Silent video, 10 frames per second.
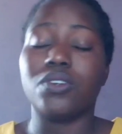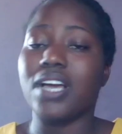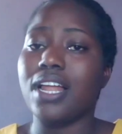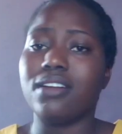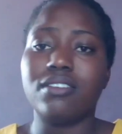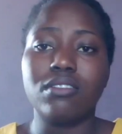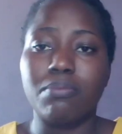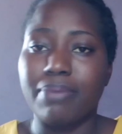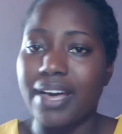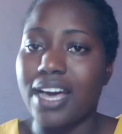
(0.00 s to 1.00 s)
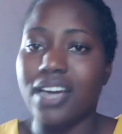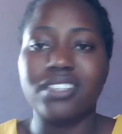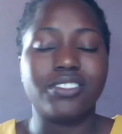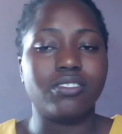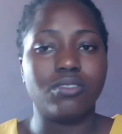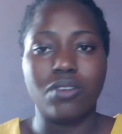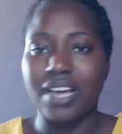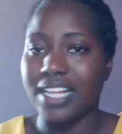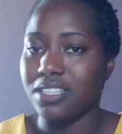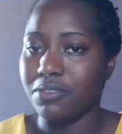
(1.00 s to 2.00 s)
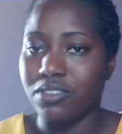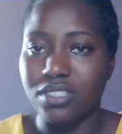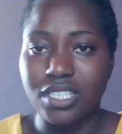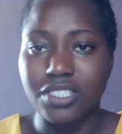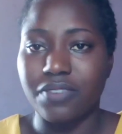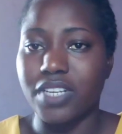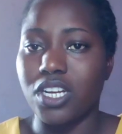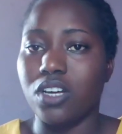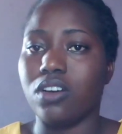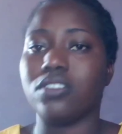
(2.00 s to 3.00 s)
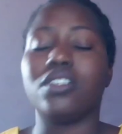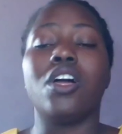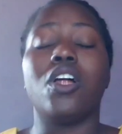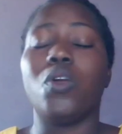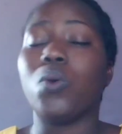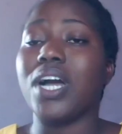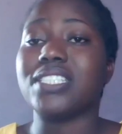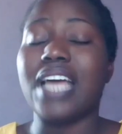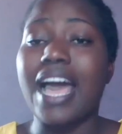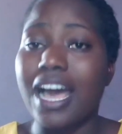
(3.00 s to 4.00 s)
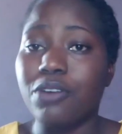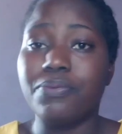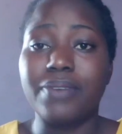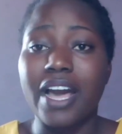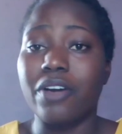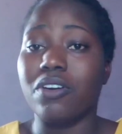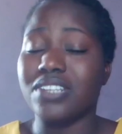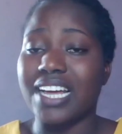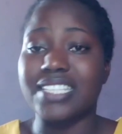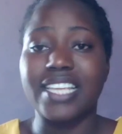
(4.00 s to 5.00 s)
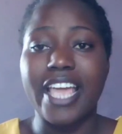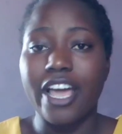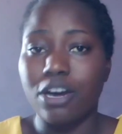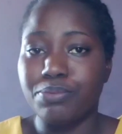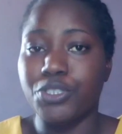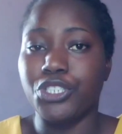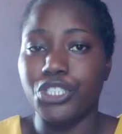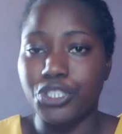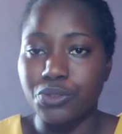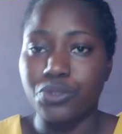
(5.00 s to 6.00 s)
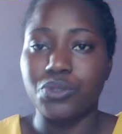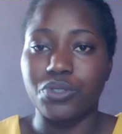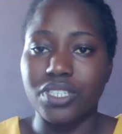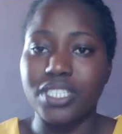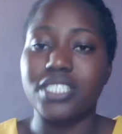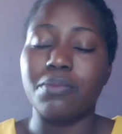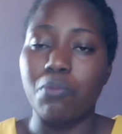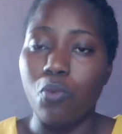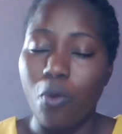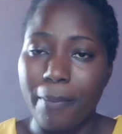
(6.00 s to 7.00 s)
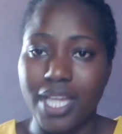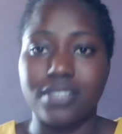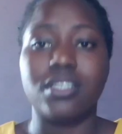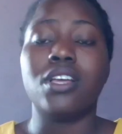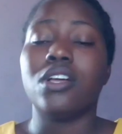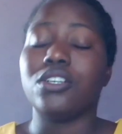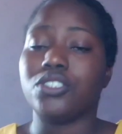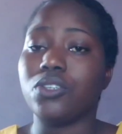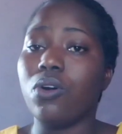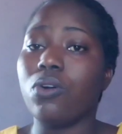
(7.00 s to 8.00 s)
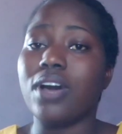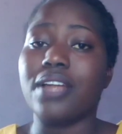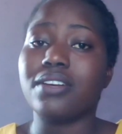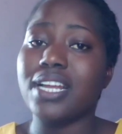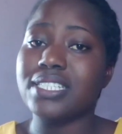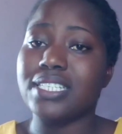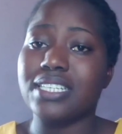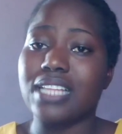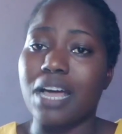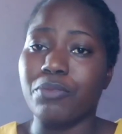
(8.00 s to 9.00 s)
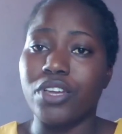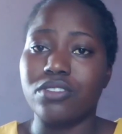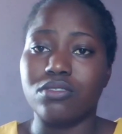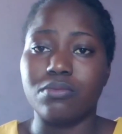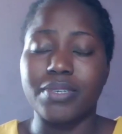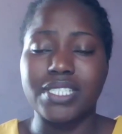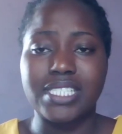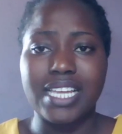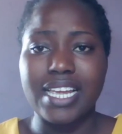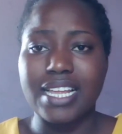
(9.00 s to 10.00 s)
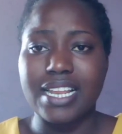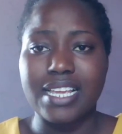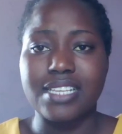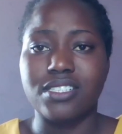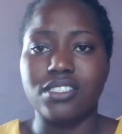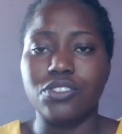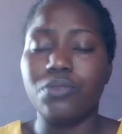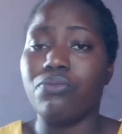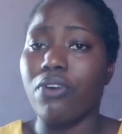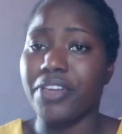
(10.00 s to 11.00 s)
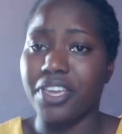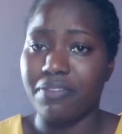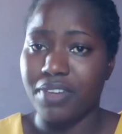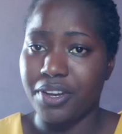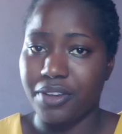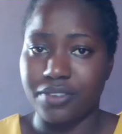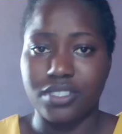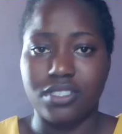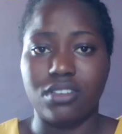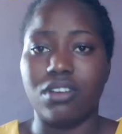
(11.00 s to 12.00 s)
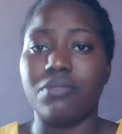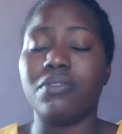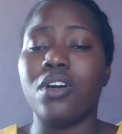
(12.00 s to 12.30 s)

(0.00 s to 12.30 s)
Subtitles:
You can look back, look at the goodness of the Lord, look at how far God has helped you to this moment. So another thing I'm going to be saying is you forgiving yourself.